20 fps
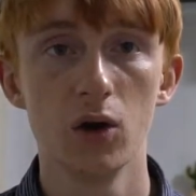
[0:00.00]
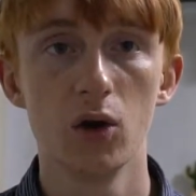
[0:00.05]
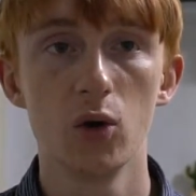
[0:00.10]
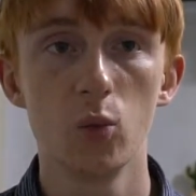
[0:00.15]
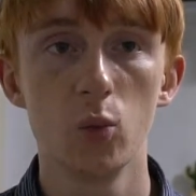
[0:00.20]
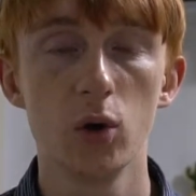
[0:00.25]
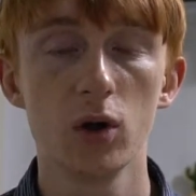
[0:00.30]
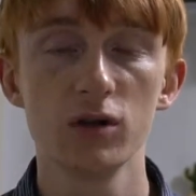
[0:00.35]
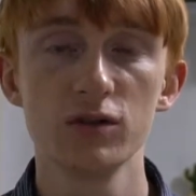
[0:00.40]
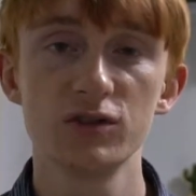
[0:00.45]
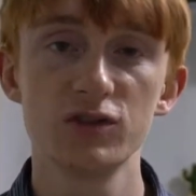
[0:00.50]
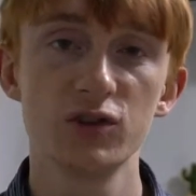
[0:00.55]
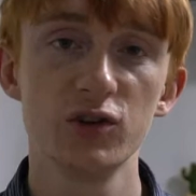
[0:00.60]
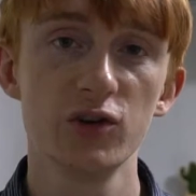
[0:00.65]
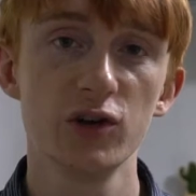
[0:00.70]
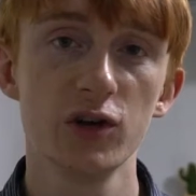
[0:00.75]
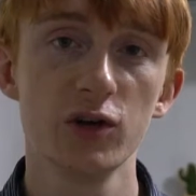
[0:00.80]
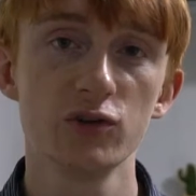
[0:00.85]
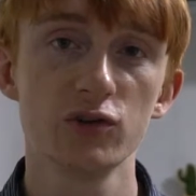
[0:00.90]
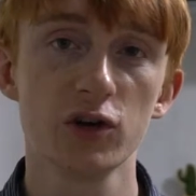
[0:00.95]
While
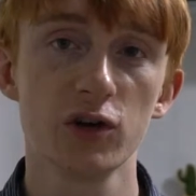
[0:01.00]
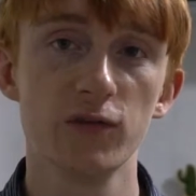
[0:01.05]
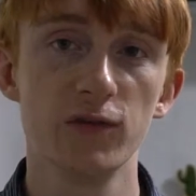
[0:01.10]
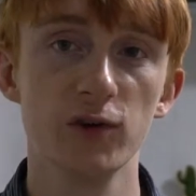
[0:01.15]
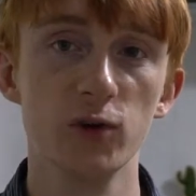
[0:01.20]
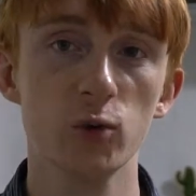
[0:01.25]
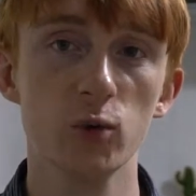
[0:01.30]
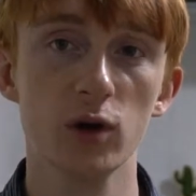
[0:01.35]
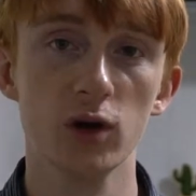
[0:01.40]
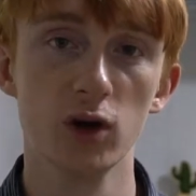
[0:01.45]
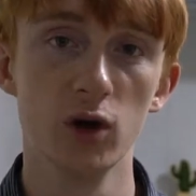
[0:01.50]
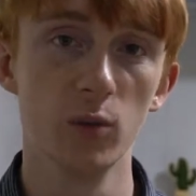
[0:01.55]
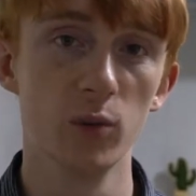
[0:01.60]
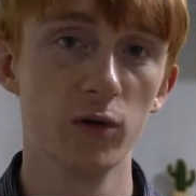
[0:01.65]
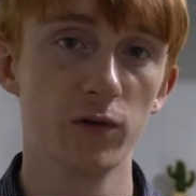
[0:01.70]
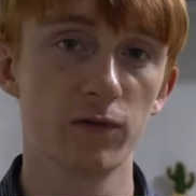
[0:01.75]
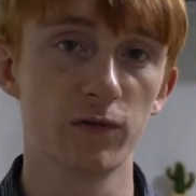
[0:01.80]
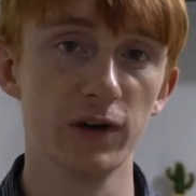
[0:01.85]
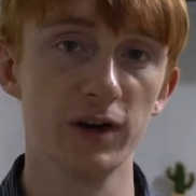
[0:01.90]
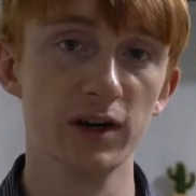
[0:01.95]
studios offer you a lot more
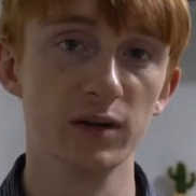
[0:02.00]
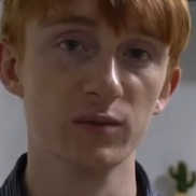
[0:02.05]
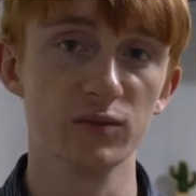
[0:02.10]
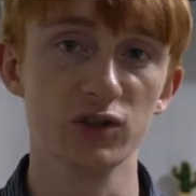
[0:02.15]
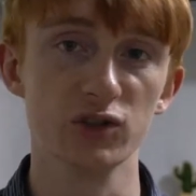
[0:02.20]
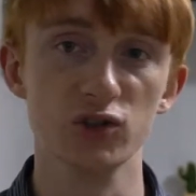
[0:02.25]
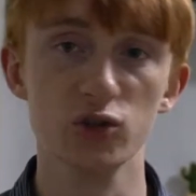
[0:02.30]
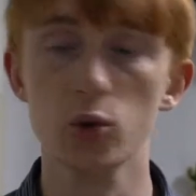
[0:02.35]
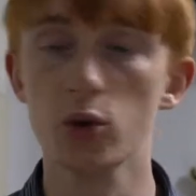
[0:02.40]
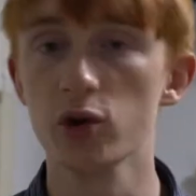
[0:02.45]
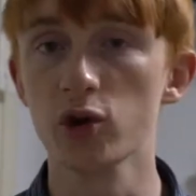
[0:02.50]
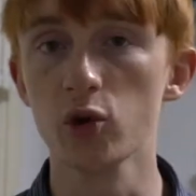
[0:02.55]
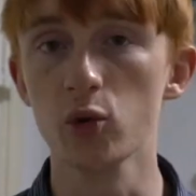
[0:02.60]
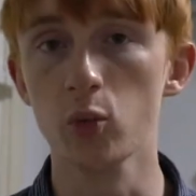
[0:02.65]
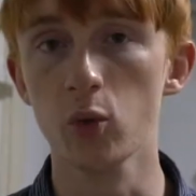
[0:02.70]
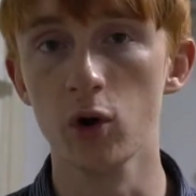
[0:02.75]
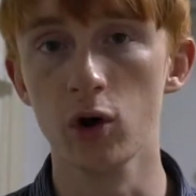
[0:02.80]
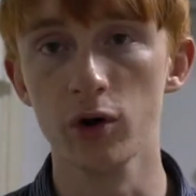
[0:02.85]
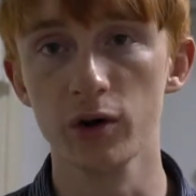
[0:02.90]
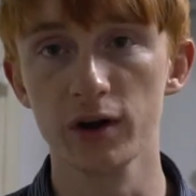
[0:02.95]
freedom to do what you
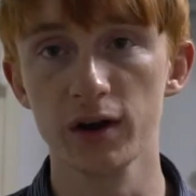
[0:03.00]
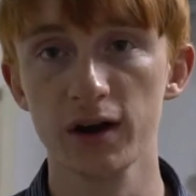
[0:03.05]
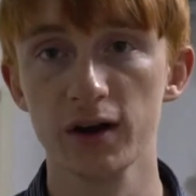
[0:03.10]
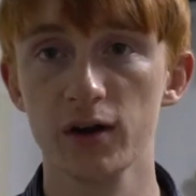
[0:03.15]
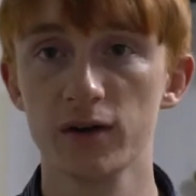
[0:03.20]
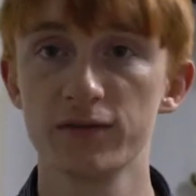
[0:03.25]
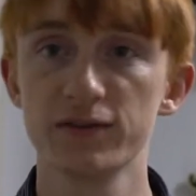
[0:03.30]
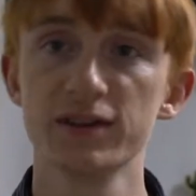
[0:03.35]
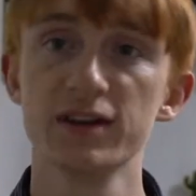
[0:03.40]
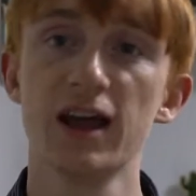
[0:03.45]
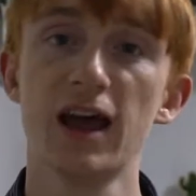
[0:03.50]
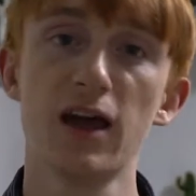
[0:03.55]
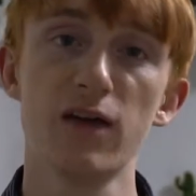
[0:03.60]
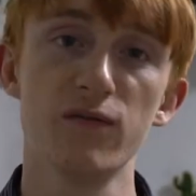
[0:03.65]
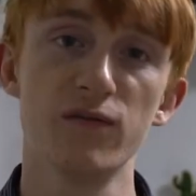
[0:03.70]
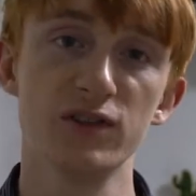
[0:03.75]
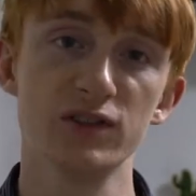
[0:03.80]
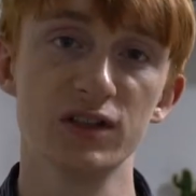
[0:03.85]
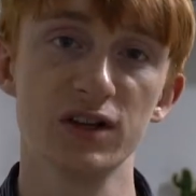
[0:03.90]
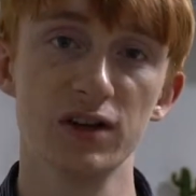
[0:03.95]
want and often have
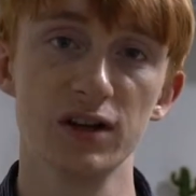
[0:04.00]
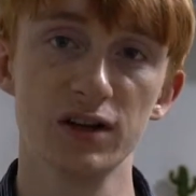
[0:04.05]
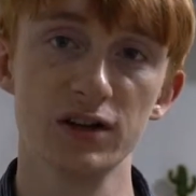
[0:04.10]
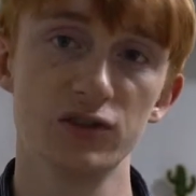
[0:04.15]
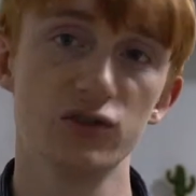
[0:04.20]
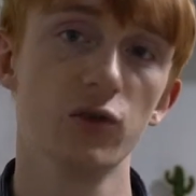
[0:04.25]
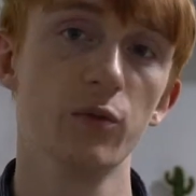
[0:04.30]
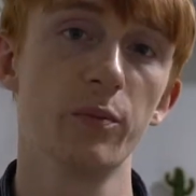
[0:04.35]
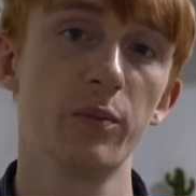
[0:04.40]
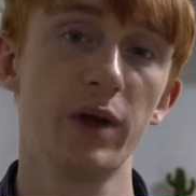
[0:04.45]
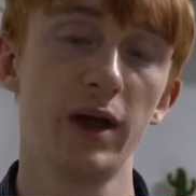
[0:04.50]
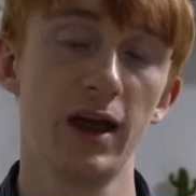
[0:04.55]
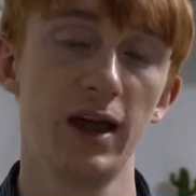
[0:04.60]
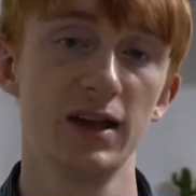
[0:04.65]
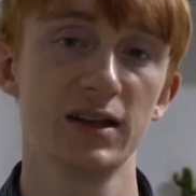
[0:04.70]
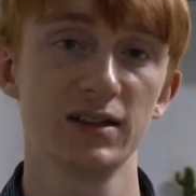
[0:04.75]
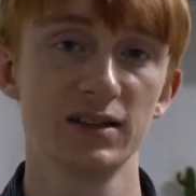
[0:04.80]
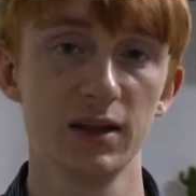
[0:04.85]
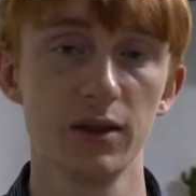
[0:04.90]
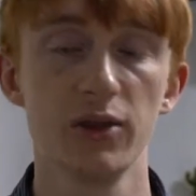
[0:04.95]
visitors or
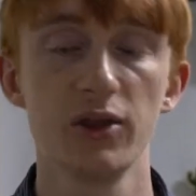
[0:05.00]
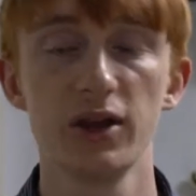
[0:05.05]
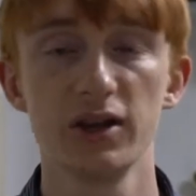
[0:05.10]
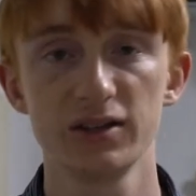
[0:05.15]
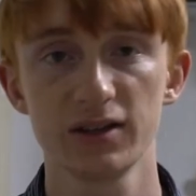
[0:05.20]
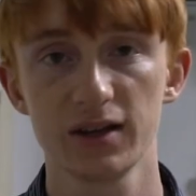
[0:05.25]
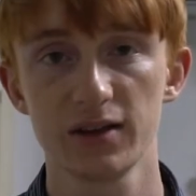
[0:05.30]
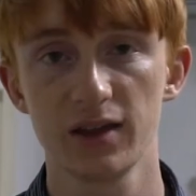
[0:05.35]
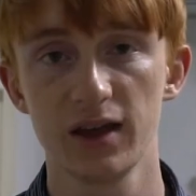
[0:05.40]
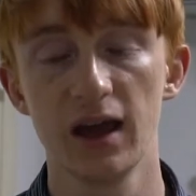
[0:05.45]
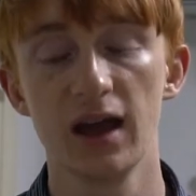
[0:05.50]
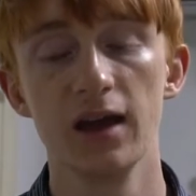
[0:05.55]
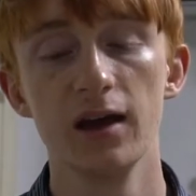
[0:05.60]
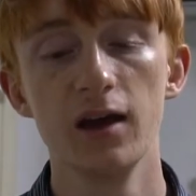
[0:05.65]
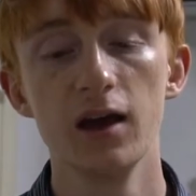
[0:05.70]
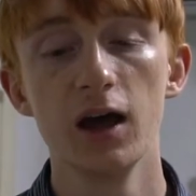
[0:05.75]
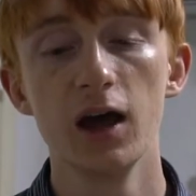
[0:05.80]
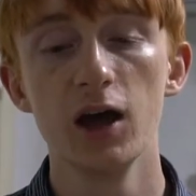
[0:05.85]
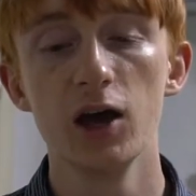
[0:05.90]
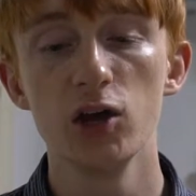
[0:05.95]
pets and things like that,
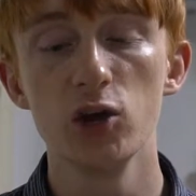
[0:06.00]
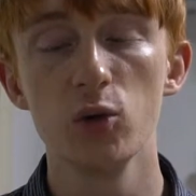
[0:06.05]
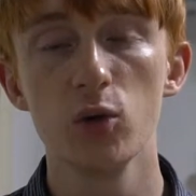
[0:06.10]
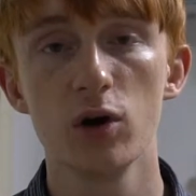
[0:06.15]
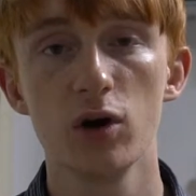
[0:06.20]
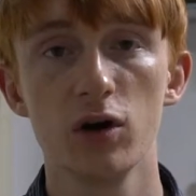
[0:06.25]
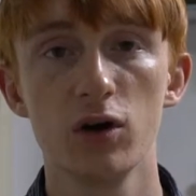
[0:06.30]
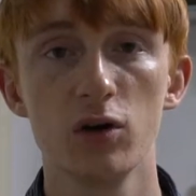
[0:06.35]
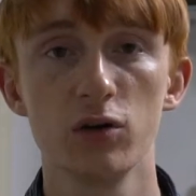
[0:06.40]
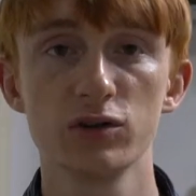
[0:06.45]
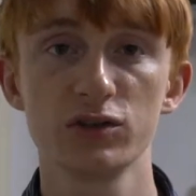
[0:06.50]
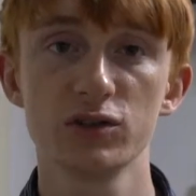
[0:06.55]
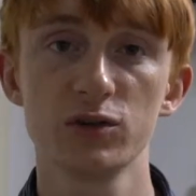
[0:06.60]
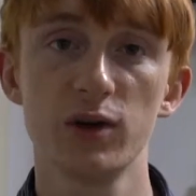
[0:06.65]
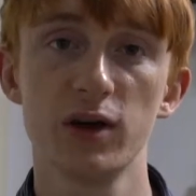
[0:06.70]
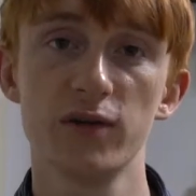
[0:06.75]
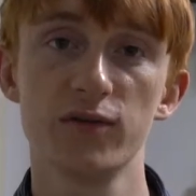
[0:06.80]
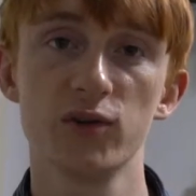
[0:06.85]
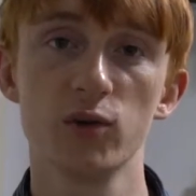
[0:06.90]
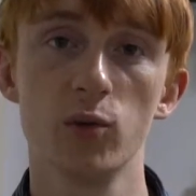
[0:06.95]
you also
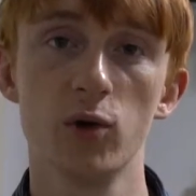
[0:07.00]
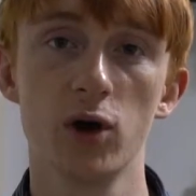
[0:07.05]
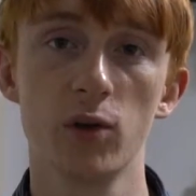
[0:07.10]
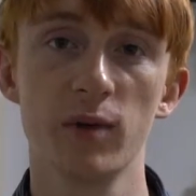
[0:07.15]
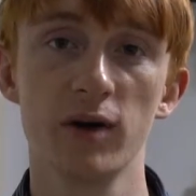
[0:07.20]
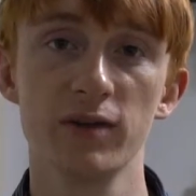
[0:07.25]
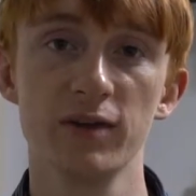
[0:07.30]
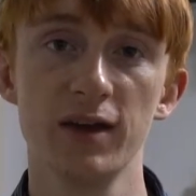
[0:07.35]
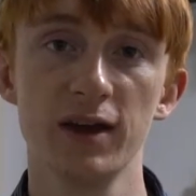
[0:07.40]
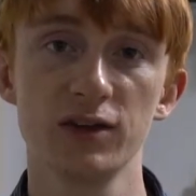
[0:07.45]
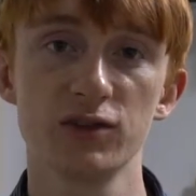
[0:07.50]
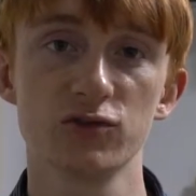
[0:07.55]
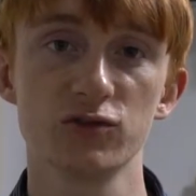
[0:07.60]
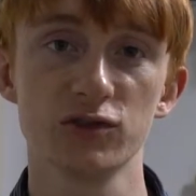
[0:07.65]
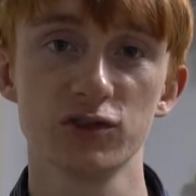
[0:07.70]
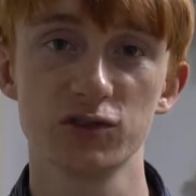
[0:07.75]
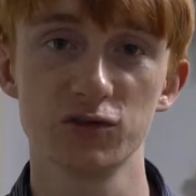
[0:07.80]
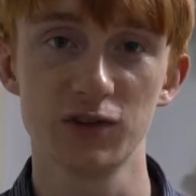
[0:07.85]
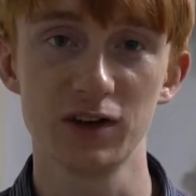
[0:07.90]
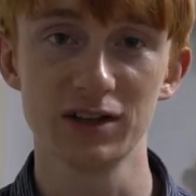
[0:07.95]
have to worry about the extra
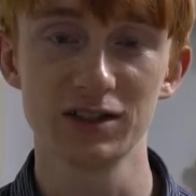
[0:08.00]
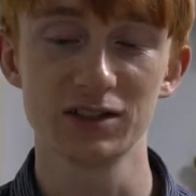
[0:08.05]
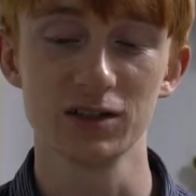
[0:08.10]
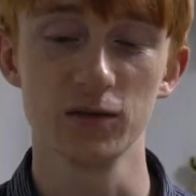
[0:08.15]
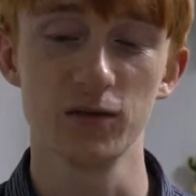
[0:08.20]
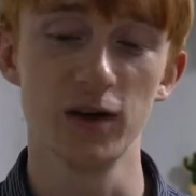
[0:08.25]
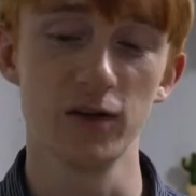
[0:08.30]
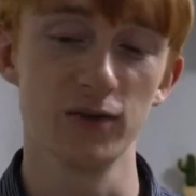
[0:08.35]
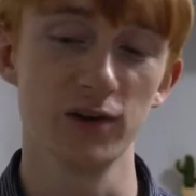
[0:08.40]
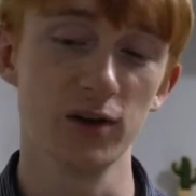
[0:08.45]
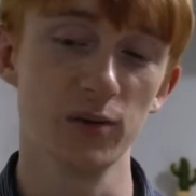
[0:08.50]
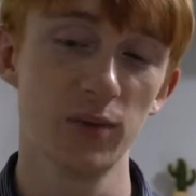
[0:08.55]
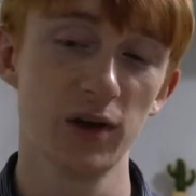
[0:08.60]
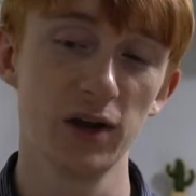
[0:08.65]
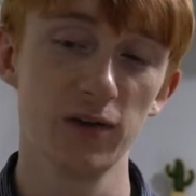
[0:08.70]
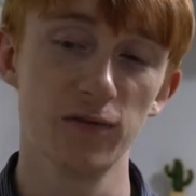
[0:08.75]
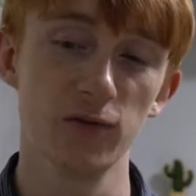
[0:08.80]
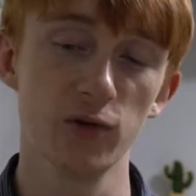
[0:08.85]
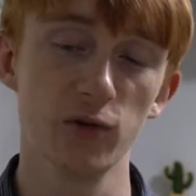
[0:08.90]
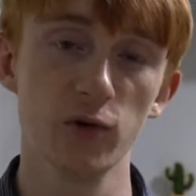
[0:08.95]
stress of having to pay
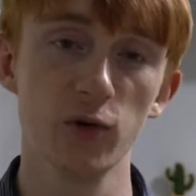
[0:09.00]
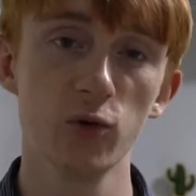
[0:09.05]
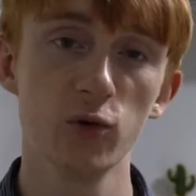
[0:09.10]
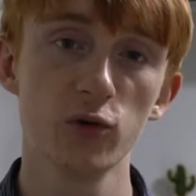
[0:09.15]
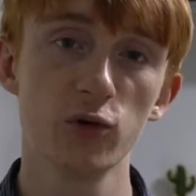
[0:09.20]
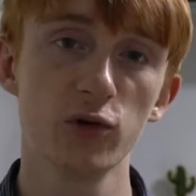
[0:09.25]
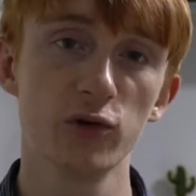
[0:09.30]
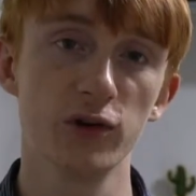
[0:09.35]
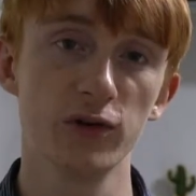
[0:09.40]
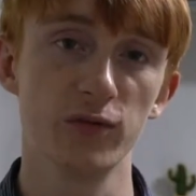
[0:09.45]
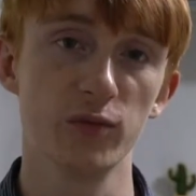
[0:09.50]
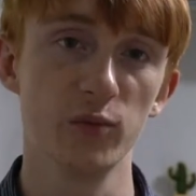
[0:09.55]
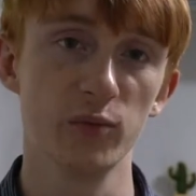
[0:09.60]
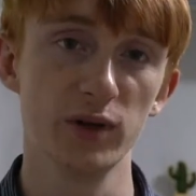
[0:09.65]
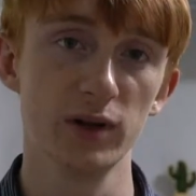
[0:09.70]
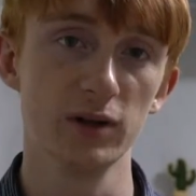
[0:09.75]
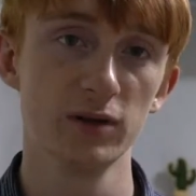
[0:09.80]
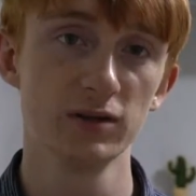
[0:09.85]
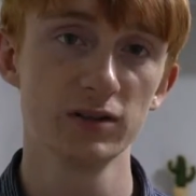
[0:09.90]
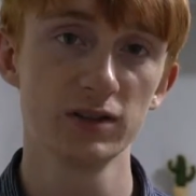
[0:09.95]
for all your different
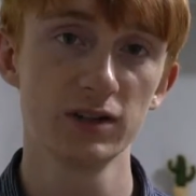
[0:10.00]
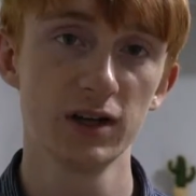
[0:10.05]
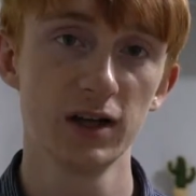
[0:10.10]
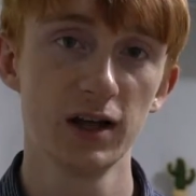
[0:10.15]
bills.